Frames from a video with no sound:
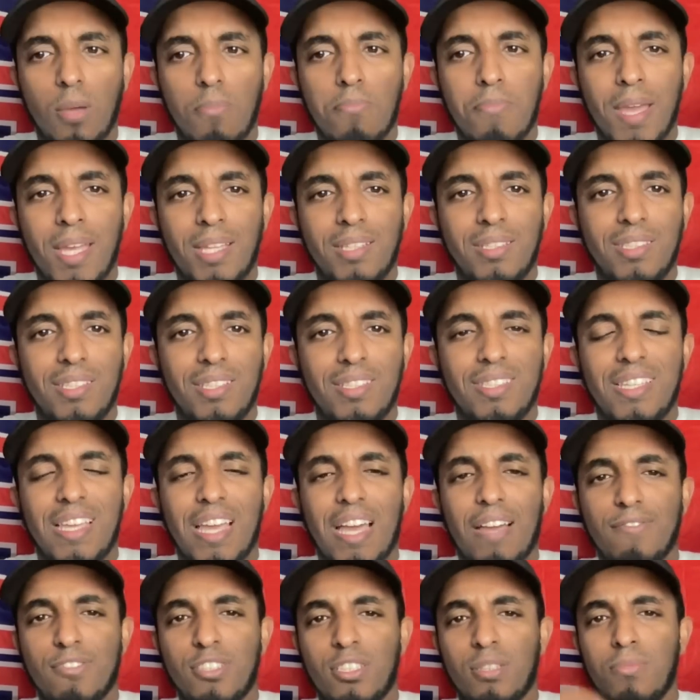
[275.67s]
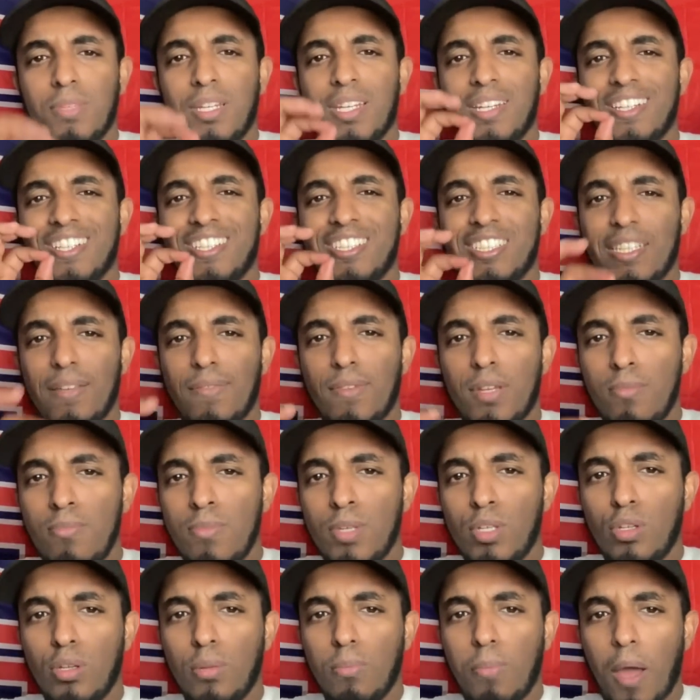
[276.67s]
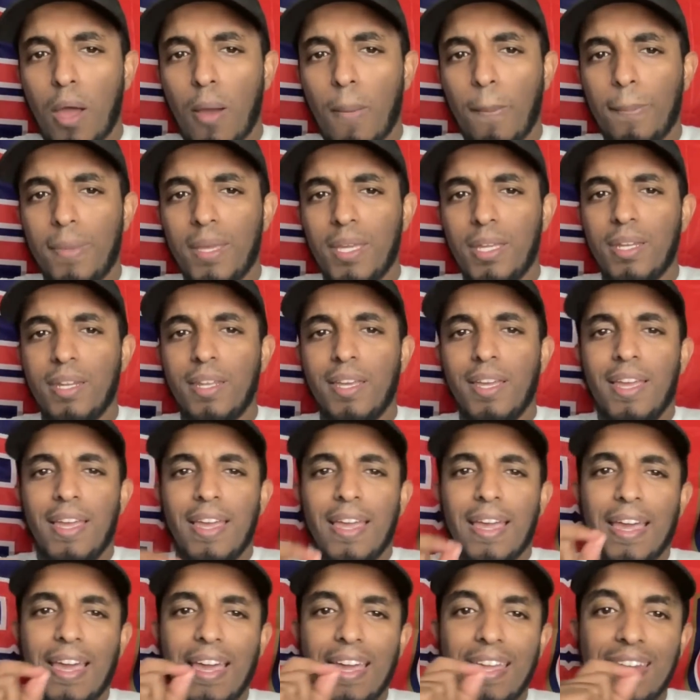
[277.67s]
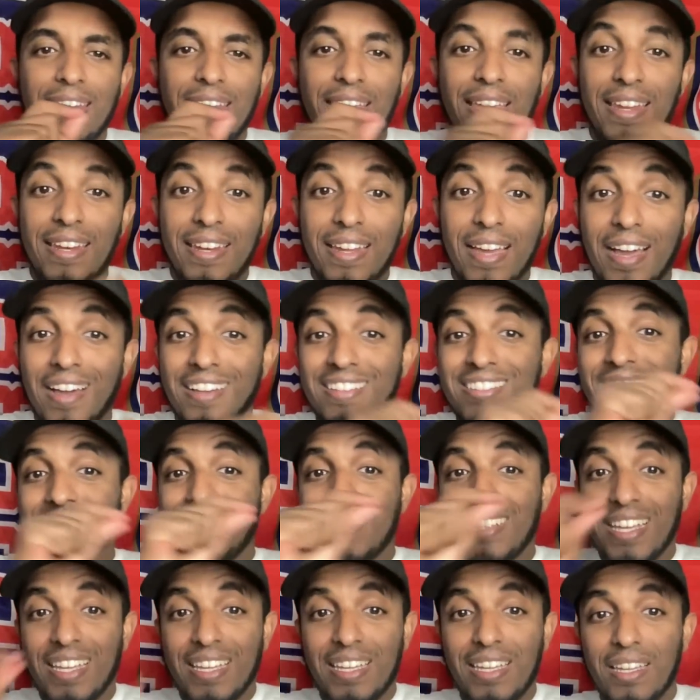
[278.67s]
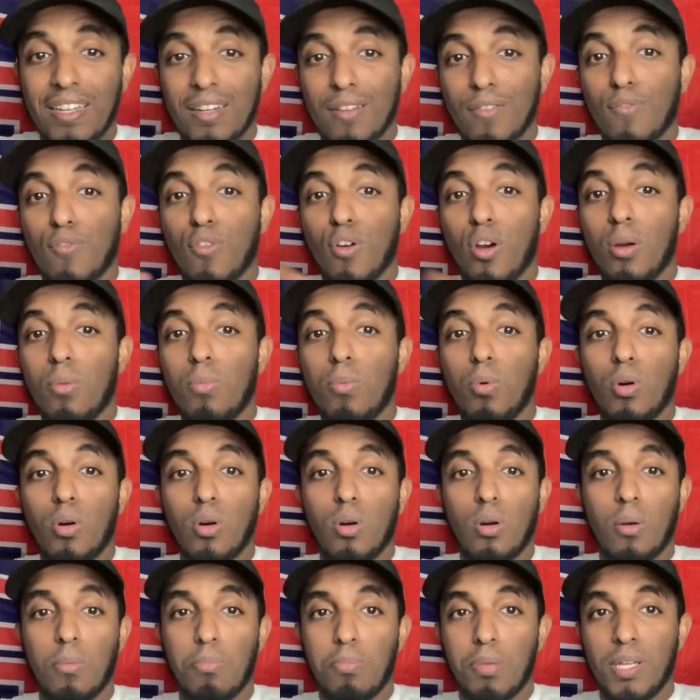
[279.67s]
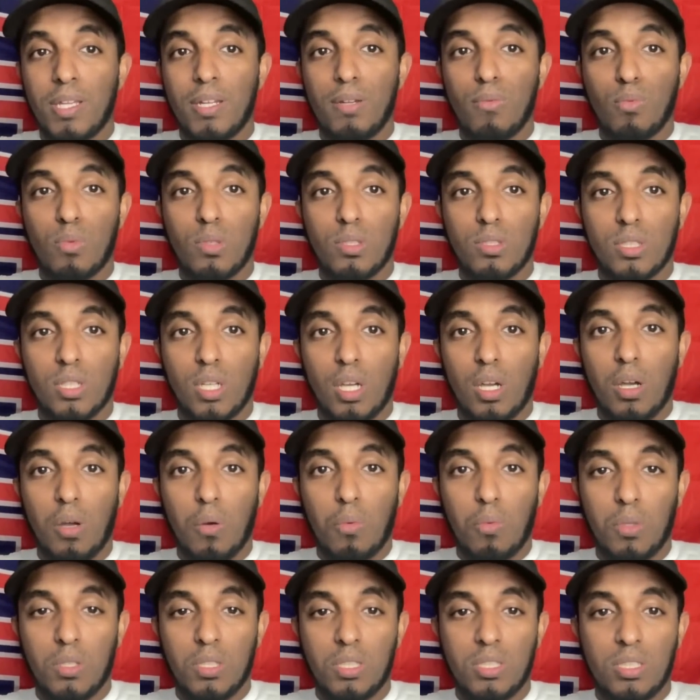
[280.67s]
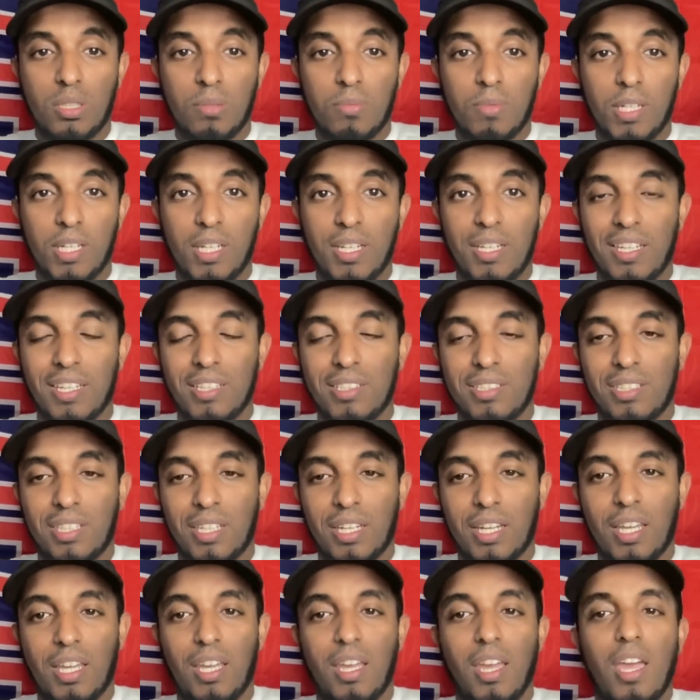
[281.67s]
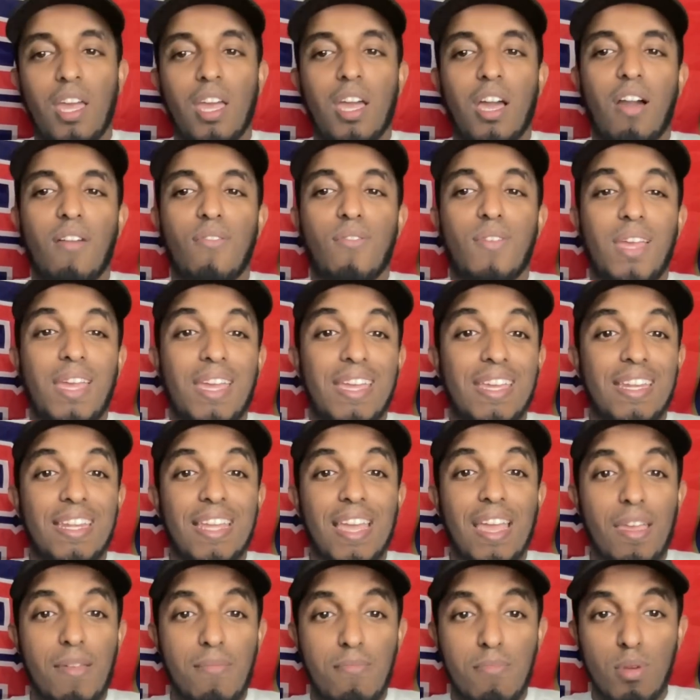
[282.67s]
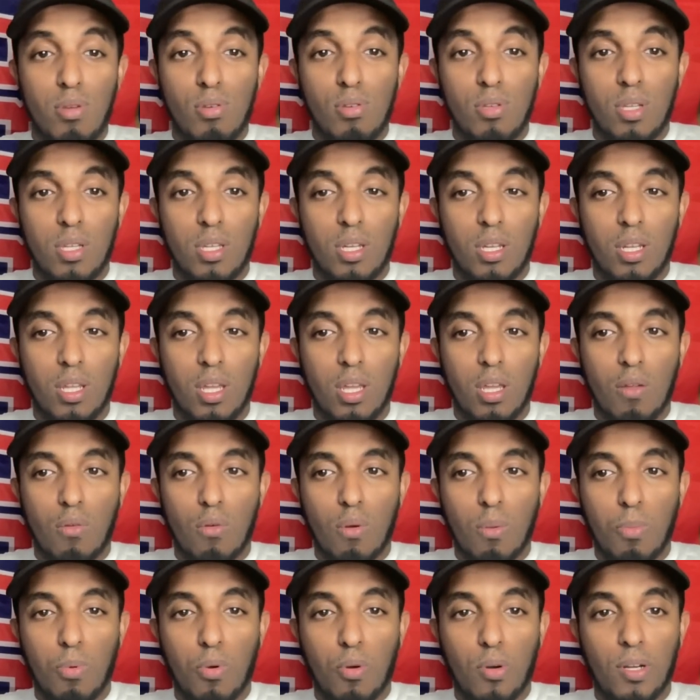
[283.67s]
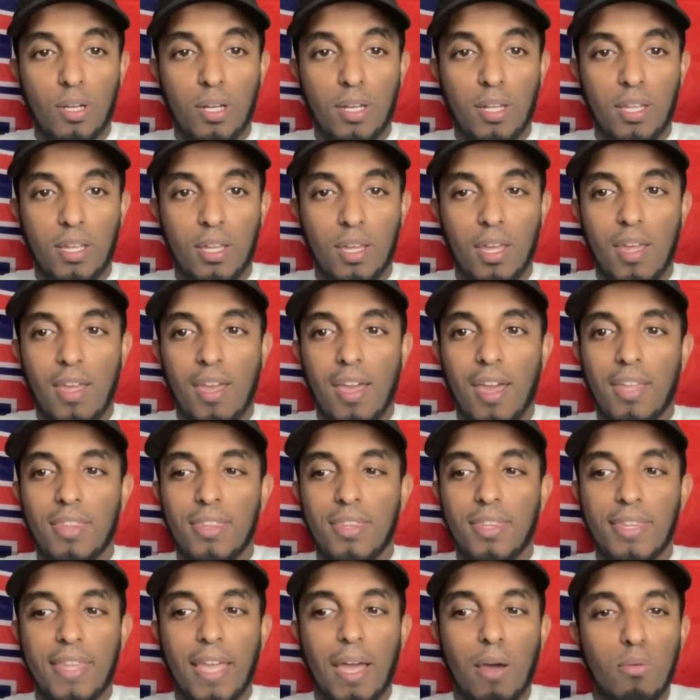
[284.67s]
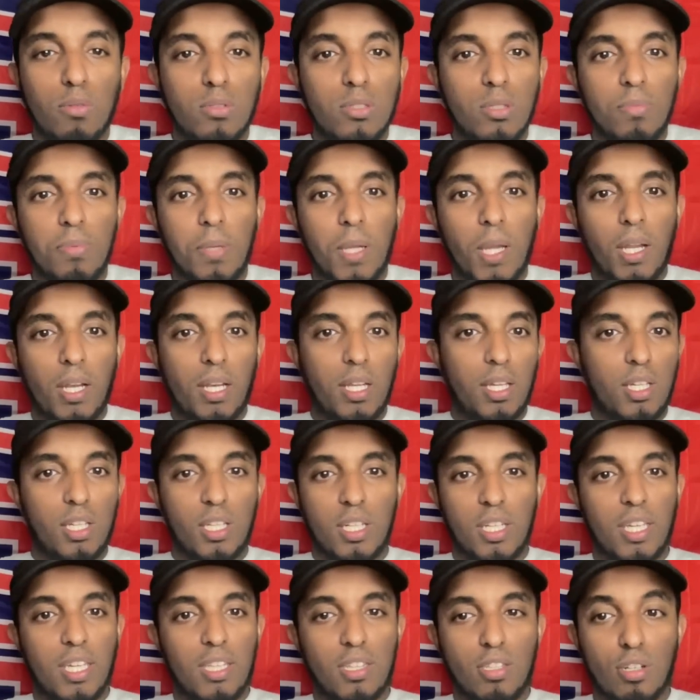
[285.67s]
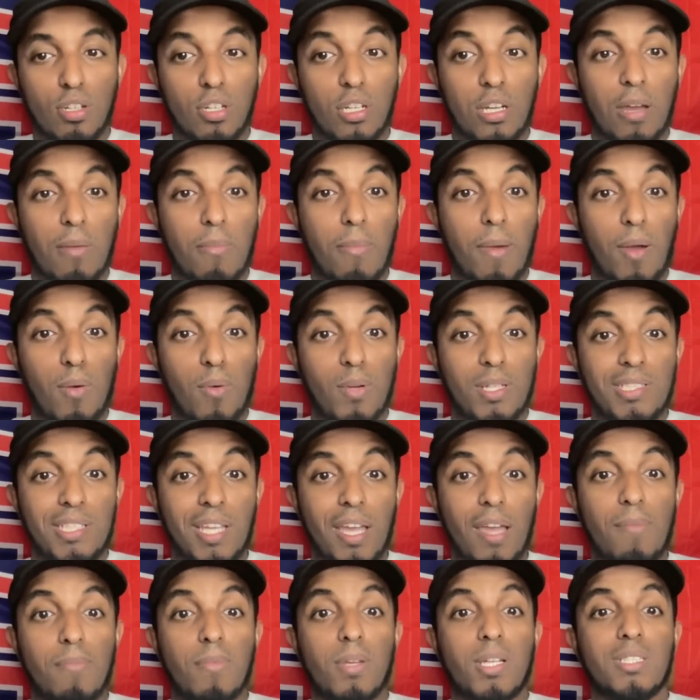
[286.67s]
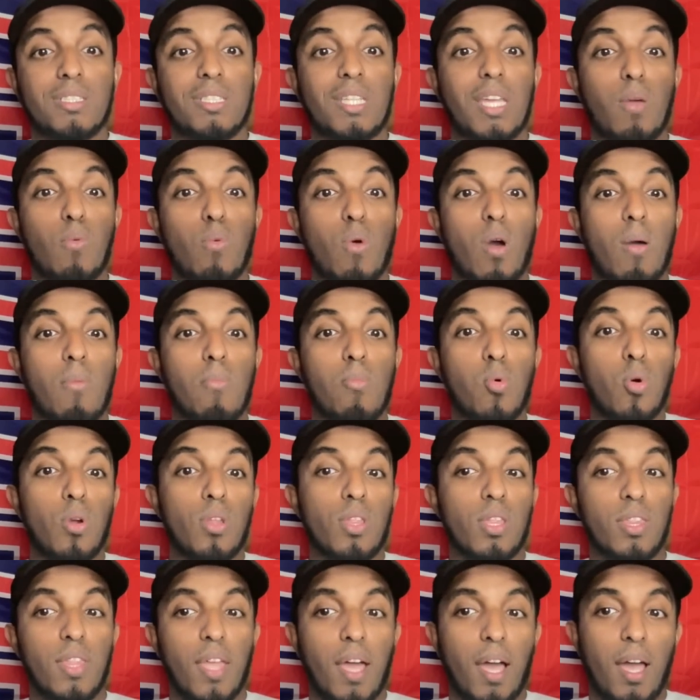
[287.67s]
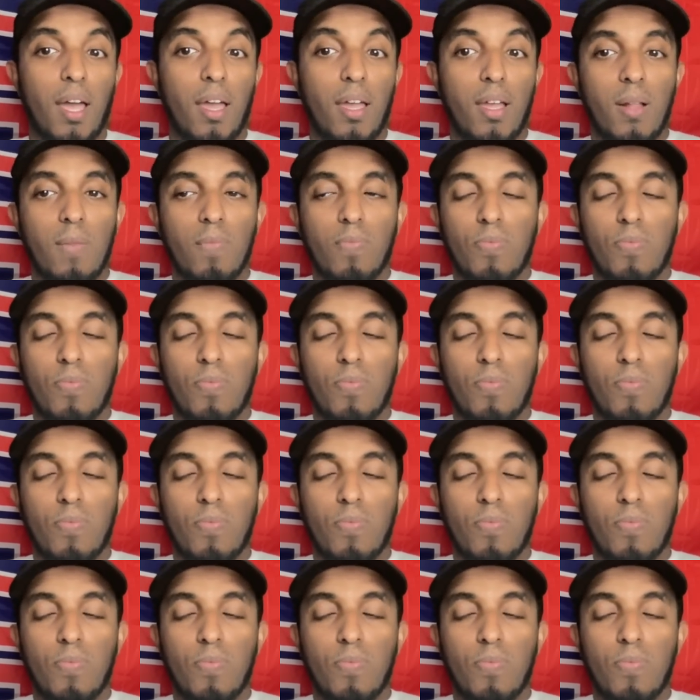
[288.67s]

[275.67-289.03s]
Man City have submitted a £70 million bid, and then a second verbal bid was submitted yesterday of 88 million reportedly, and that was apparently going to get turned down by West Ham because they want more than that.